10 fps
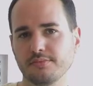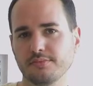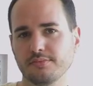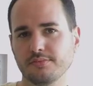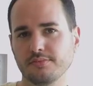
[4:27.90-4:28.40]

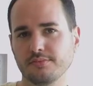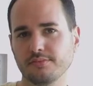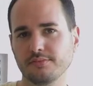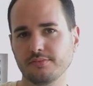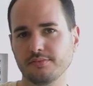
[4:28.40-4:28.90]

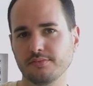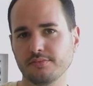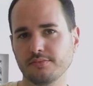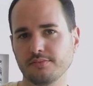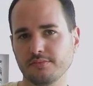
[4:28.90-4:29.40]

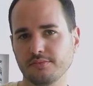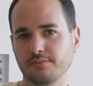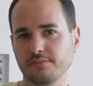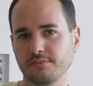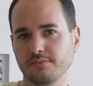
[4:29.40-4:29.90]

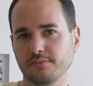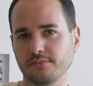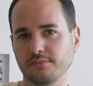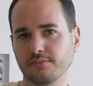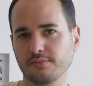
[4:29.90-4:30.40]

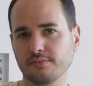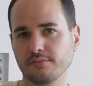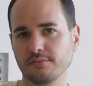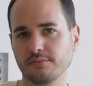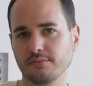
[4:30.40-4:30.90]

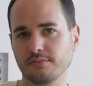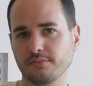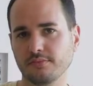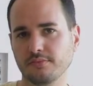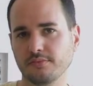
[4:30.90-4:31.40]

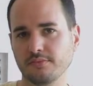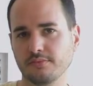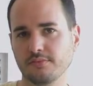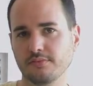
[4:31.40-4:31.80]
The person shown says nothing.